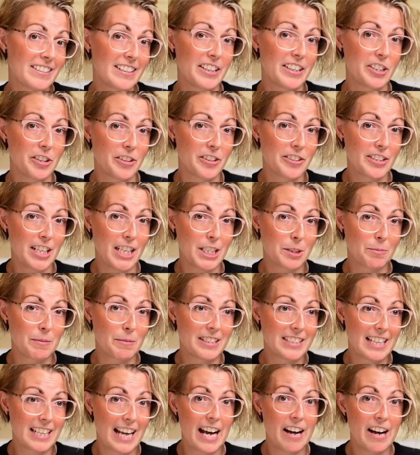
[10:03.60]
that your
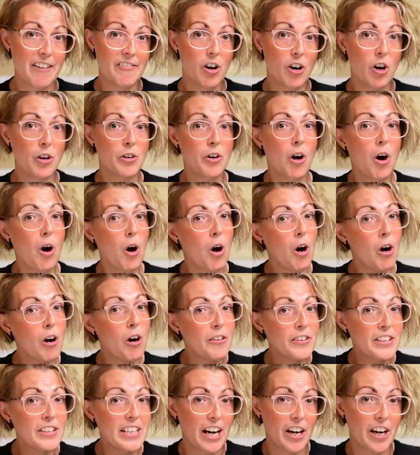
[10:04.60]
adjustments have on all
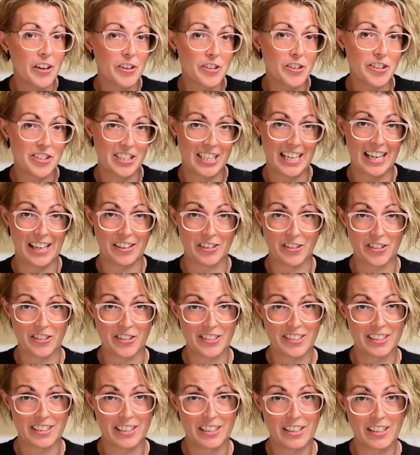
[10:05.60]
the other
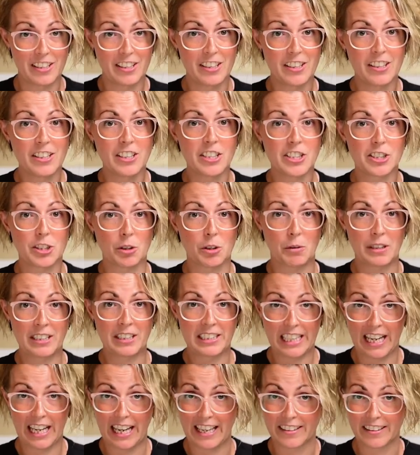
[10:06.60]
channels. So
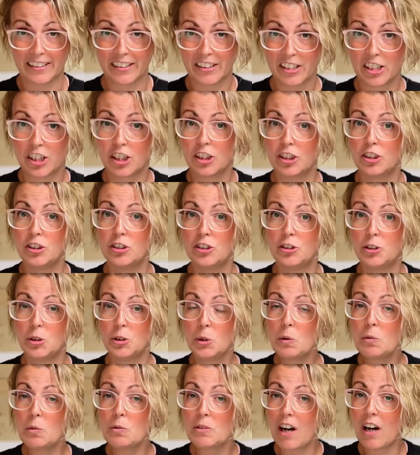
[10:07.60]
again,
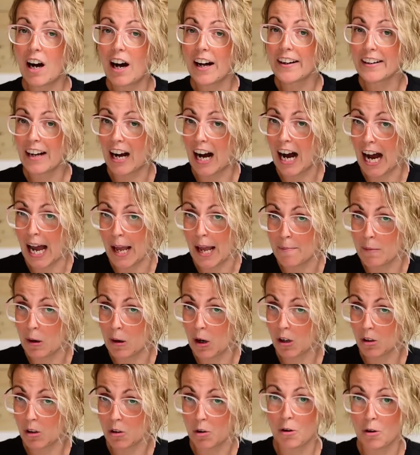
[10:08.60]
do not
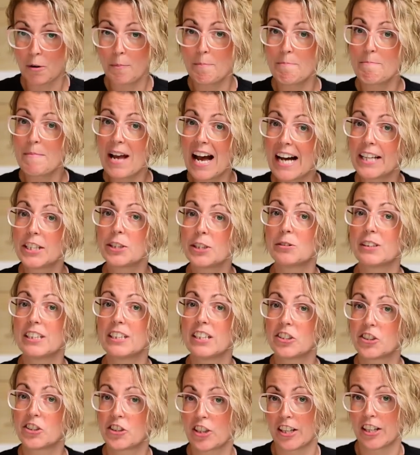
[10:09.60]
eyeball or manually
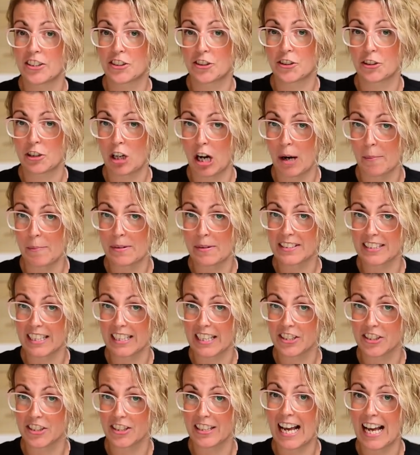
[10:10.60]
adjust your
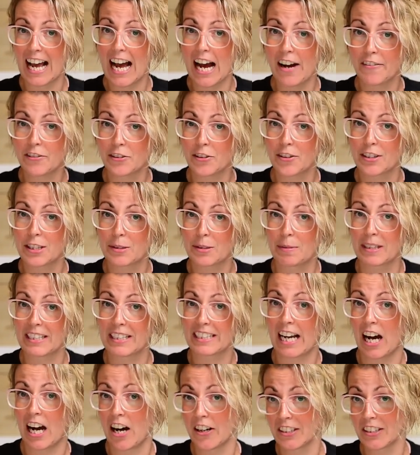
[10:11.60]
compensation after it's been
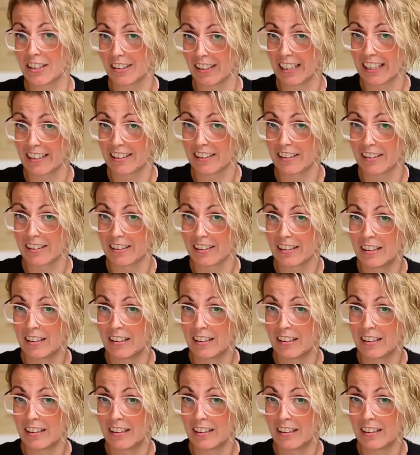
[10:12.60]
calculated.